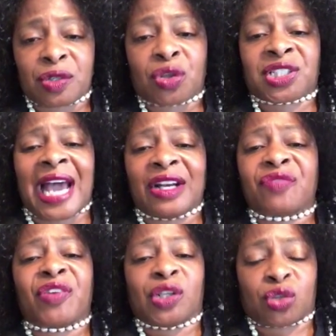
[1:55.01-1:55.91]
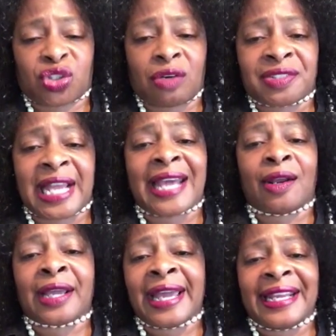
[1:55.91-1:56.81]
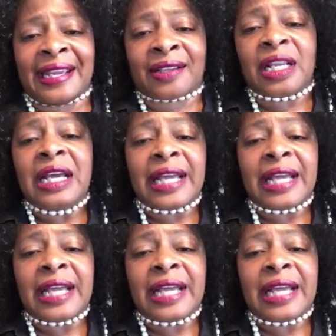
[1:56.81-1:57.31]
or sign up for your service at a